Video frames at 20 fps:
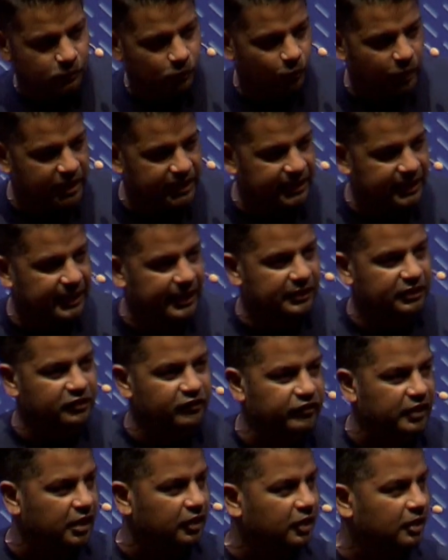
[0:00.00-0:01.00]
when they get
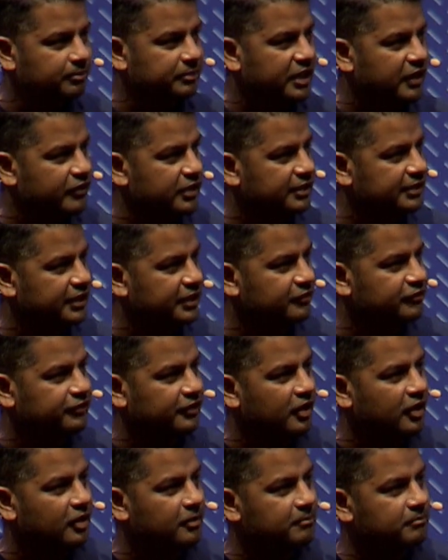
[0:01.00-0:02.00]
developed, everything
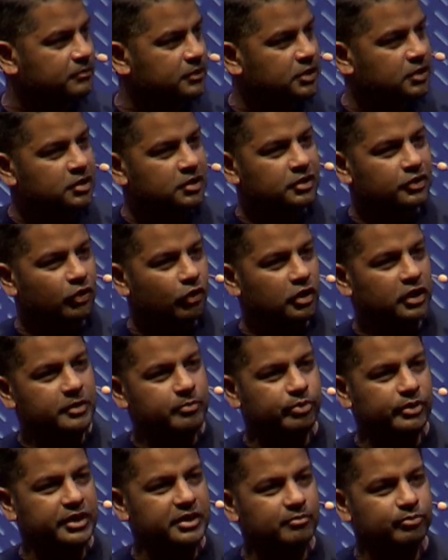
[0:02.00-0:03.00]
from early
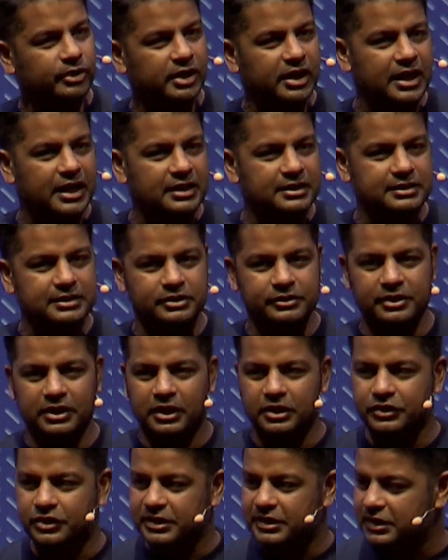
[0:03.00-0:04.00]
printing press to
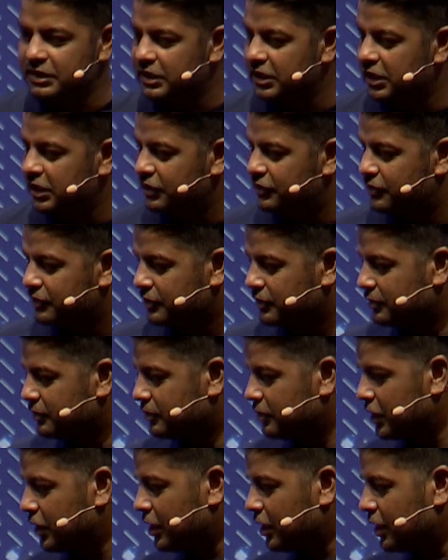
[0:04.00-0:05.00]
electricity to
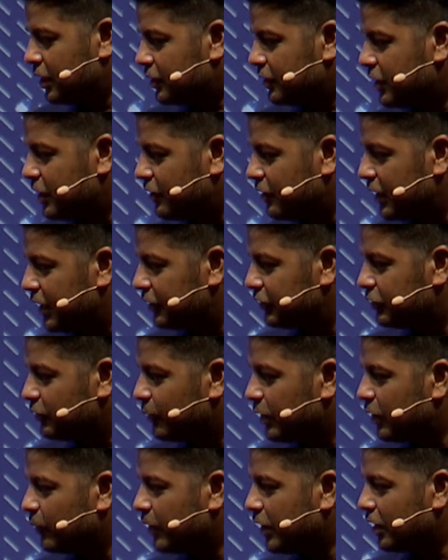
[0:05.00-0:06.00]
the internet to
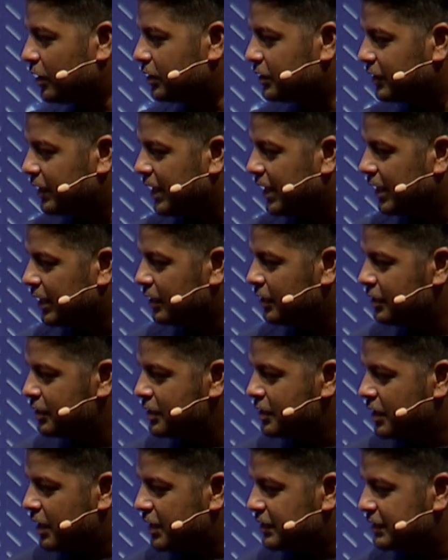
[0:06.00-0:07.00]
where we are today,
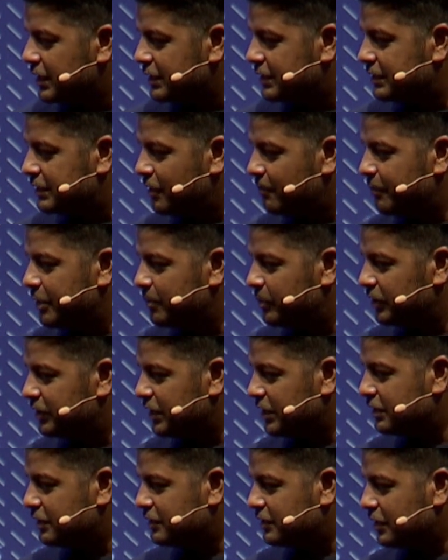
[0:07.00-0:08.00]
is that some people
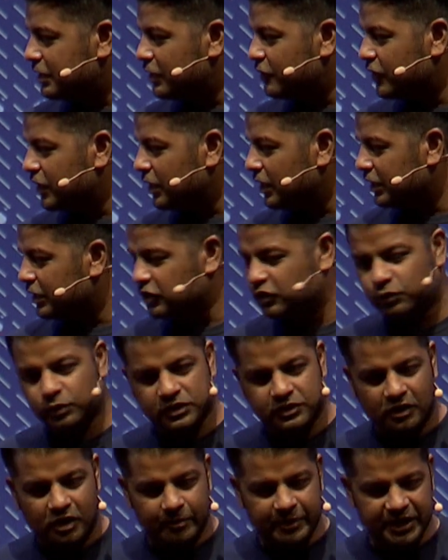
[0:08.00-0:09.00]
tend to think of it like a
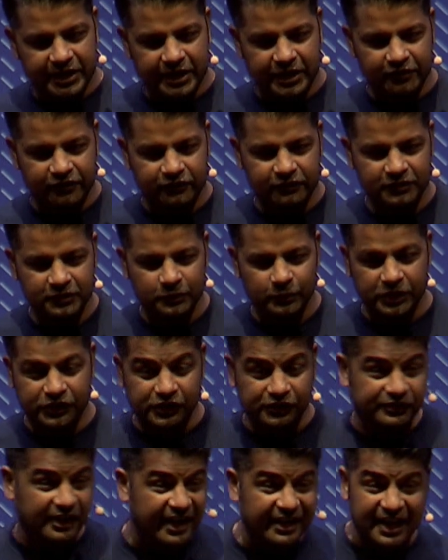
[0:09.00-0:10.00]
Swiss Army knife, which
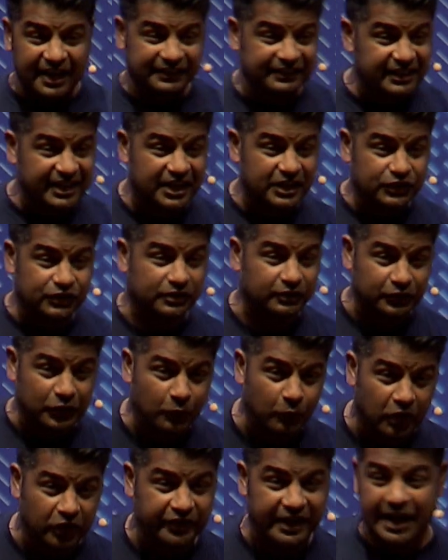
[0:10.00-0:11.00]
is, I got the answer,
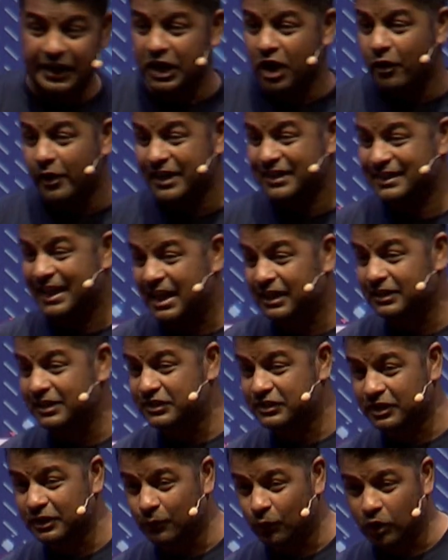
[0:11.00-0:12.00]
don't worry, I know how exactly
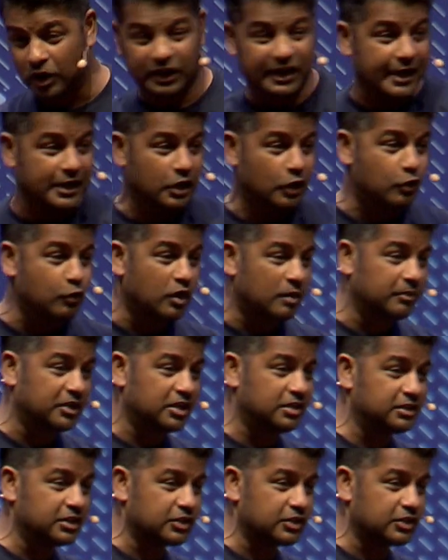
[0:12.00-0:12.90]
it's gonna work, I know who I'm gonna